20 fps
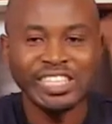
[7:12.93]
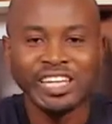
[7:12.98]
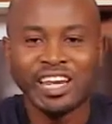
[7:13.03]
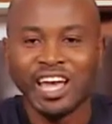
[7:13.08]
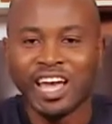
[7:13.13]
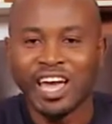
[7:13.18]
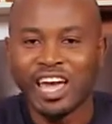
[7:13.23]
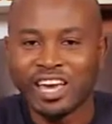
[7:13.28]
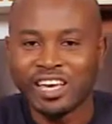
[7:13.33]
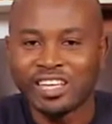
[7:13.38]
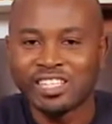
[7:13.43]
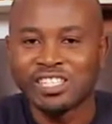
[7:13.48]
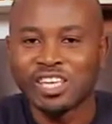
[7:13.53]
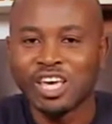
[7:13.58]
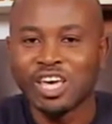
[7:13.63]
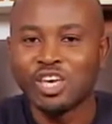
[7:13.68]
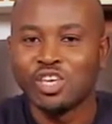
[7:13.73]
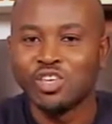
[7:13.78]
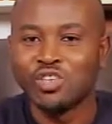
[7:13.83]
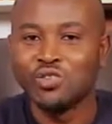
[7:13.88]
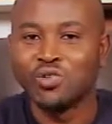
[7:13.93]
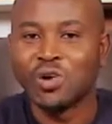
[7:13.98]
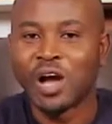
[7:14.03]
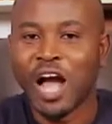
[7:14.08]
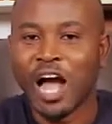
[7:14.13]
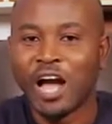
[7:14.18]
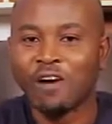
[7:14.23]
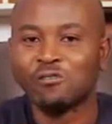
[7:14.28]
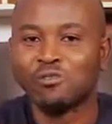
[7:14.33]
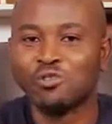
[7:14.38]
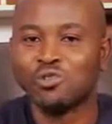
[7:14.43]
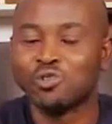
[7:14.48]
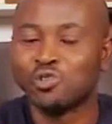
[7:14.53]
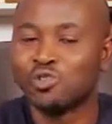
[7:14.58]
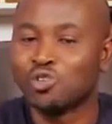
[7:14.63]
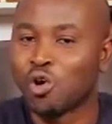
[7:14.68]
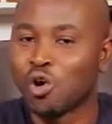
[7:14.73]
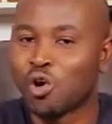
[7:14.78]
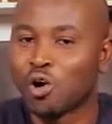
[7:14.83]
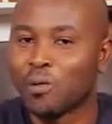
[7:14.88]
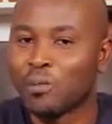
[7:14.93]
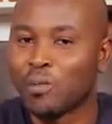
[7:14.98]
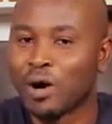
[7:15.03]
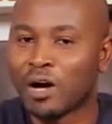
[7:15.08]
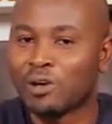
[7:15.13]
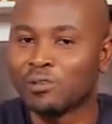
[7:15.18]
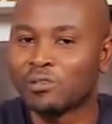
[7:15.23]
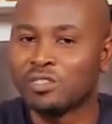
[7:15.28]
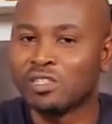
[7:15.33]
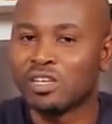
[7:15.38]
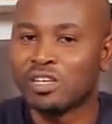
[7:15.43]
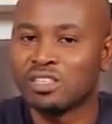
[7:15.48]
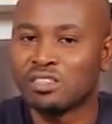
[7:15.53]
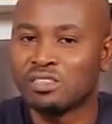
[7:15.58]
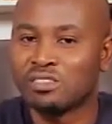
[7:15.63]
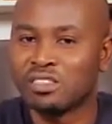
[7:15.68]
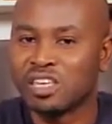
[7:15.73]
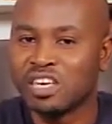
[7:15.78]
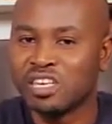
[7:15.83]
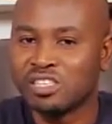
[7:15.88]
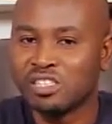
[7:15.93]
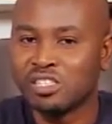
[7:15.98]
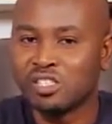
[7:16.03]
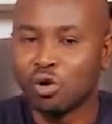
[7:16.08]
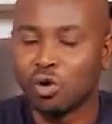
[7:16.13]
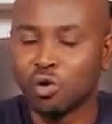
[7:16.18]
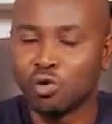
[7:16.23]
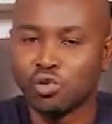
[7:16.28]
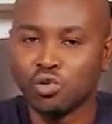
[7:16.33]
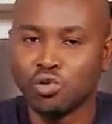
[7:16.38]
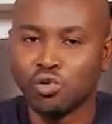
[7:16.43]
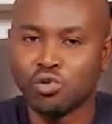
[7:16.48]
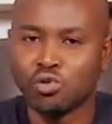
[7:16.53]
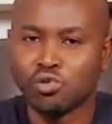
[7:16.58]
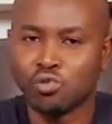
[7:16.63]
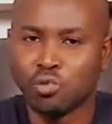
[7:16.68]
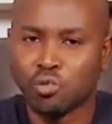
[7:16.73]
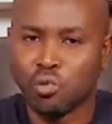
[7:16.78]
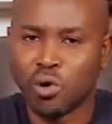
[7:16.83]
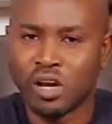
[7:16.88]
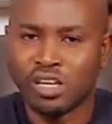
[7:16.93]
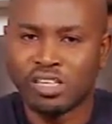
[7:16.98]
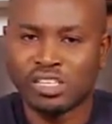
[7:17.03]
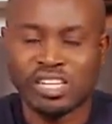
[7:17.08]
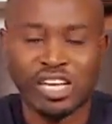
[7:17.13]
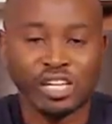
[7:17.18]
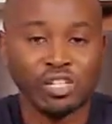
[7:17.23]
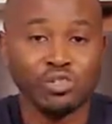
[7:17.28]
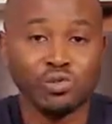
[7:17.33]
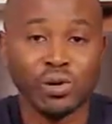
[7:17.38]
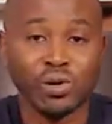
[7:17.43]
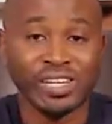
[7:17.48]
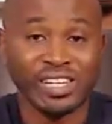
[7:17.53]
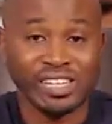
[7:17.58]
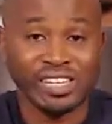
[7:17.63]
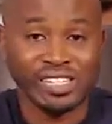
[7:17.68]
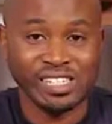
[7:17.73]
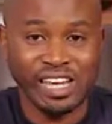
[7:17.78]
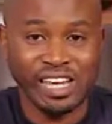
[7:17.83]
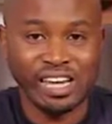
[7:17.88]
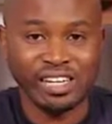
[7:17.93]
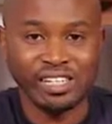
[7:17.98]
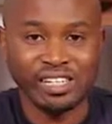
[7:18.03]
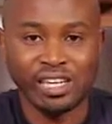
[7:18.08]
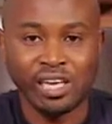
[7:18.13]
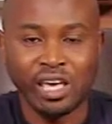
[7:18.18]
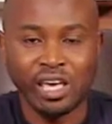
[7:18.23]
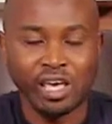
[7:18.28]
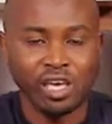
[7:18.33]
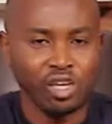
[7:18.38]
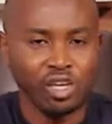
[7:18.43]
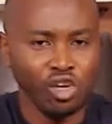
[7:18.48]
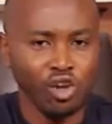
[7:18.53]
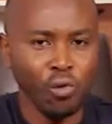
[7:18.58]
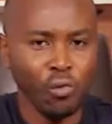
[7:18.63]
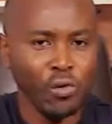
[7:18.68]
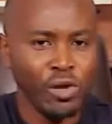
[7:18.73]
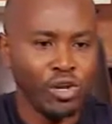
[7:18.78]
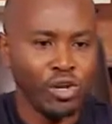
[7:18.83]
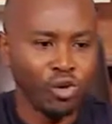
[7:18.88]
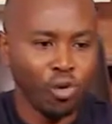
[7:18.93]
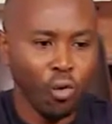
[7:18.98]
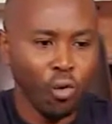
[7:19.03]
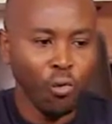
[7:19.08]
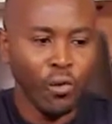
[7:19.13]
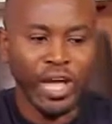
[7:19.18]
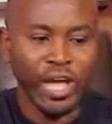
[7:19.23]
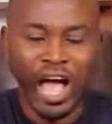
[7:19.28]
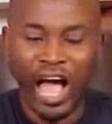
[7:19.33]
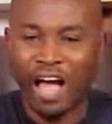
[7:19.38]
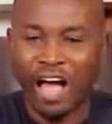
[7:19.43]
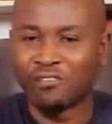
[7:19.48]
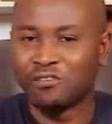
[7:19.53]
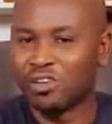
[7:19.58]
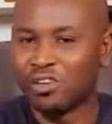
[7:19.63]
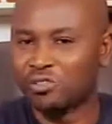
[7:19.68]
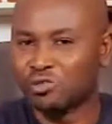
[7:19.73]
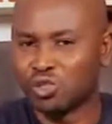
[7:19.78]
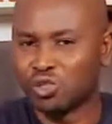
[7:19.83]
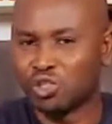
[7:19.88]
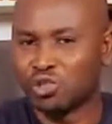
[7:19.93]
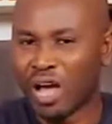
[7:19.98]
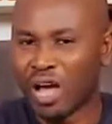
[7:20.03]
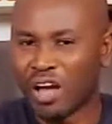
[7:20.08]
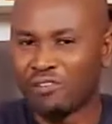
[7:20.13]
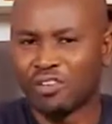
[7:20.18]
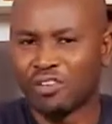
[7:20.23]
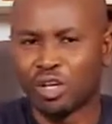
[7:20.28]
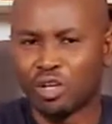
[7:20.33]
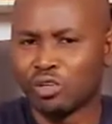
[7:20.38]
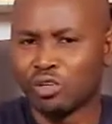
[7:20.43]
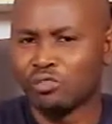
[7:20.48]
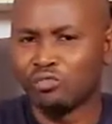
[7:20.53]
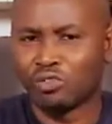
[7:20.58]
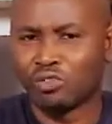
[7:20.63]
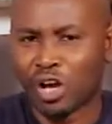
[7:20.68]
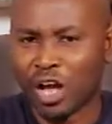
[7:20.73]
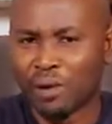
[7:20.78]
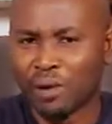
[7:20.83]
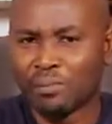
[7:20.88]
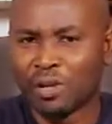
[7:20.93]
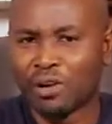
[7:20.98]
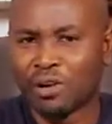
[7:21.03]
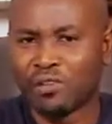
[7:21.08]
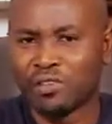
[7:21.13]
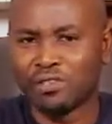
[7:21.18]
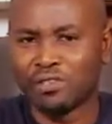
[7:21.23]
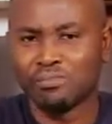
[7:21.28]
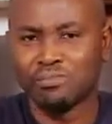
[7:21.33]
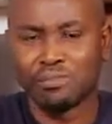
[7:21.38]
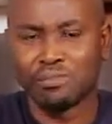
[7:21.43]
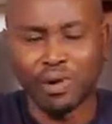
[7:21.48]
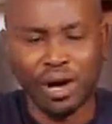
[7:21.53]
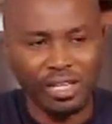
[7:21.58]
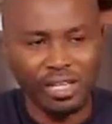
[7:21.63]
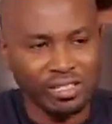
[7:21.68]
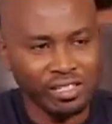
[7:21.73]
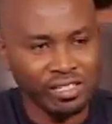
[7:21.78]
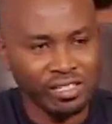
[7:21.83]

is you have to talk about things or use words that you understand. We know we should have a lot of vocabularies, but